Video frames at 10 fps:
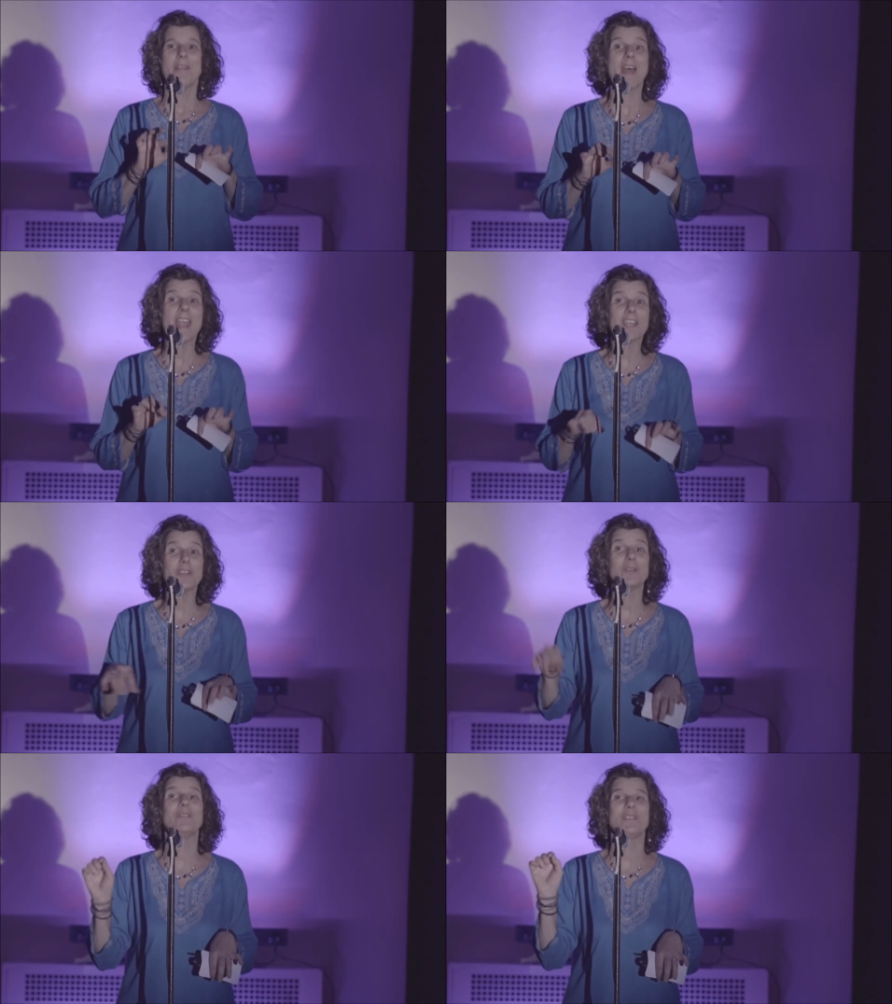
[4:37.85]
Thank
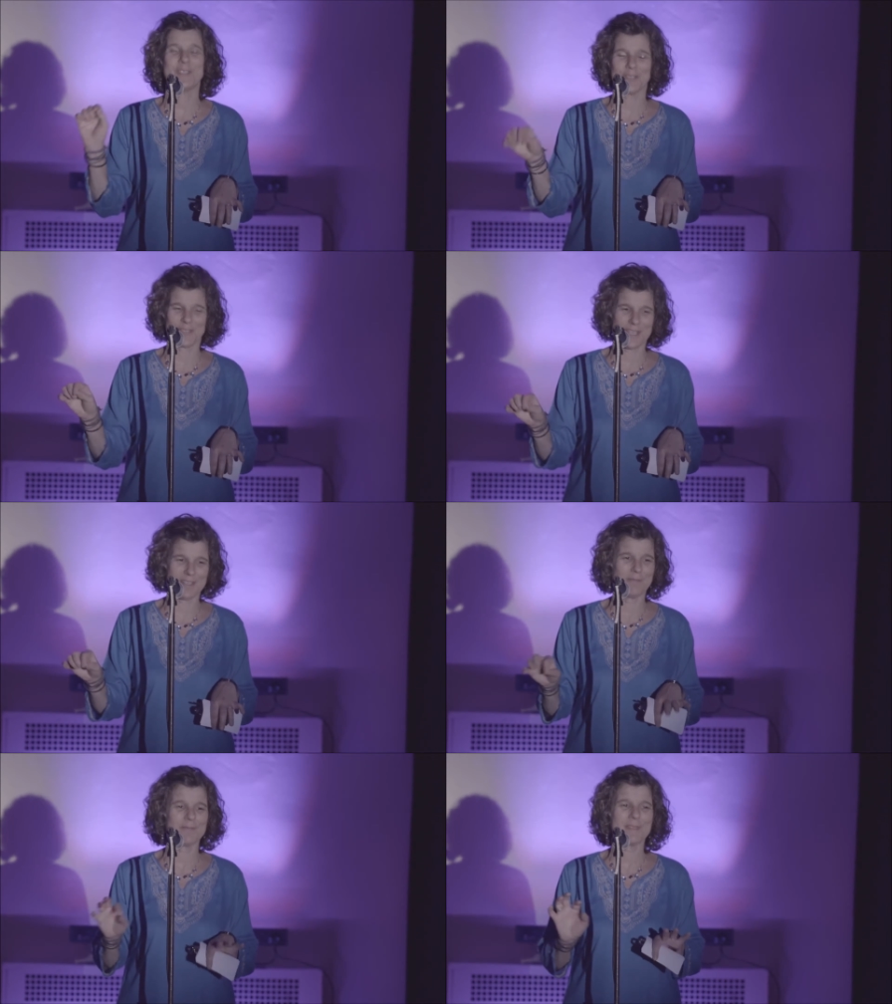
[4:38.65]
you,
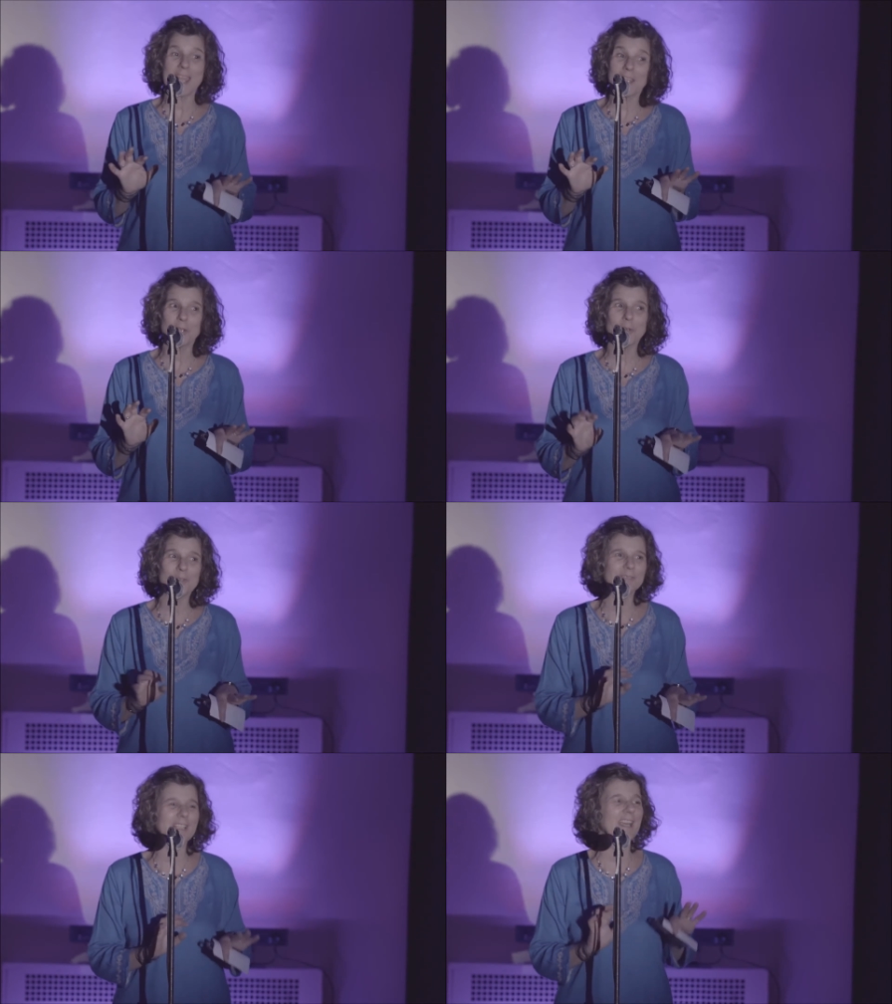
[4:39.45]
delete. Thank
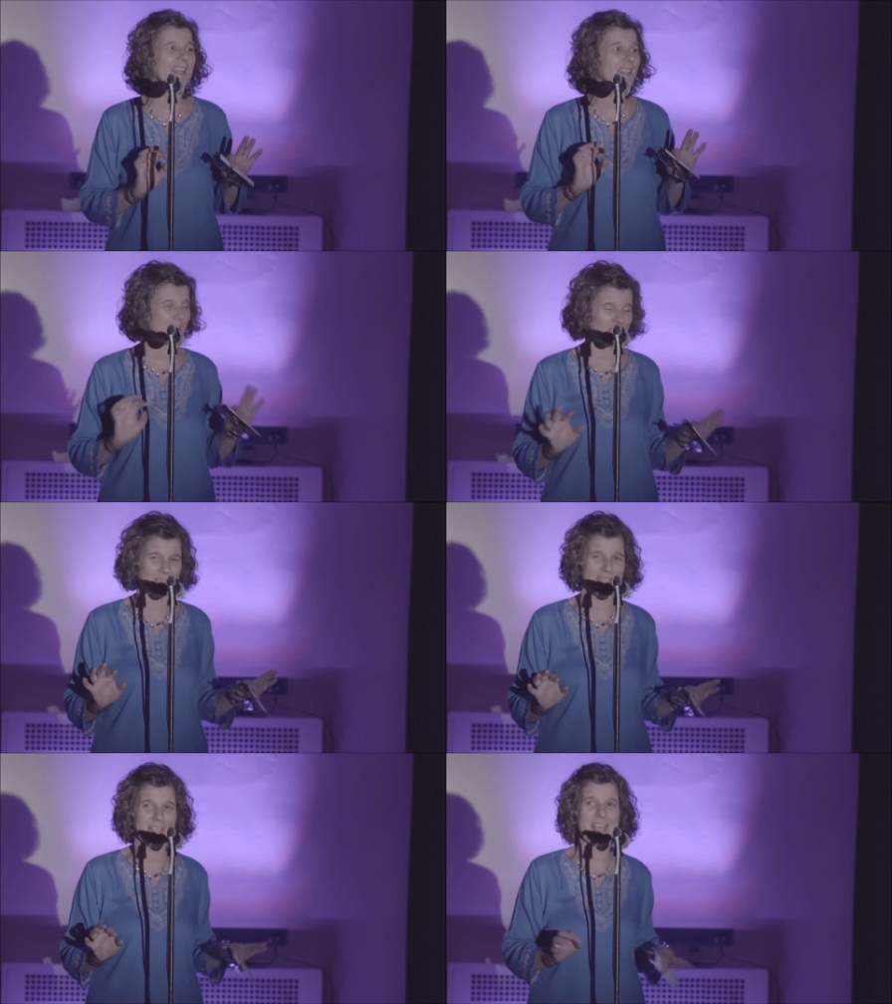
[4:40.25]
you, and
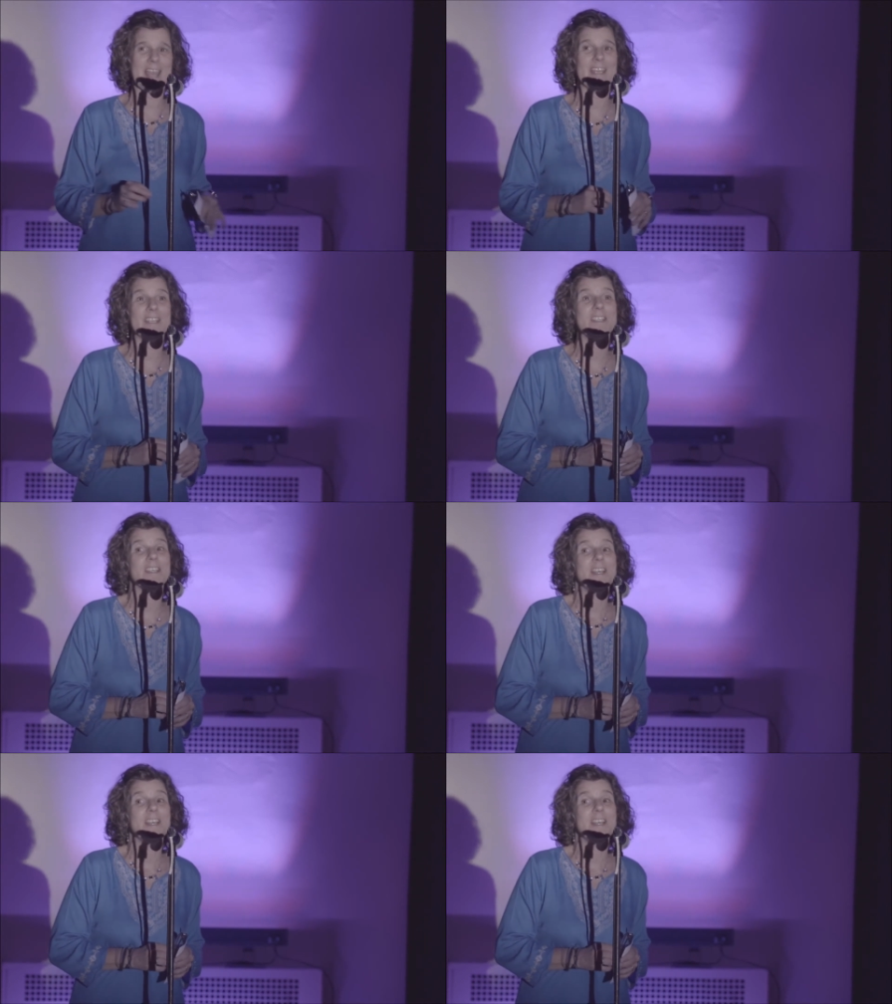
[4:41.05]
delete. And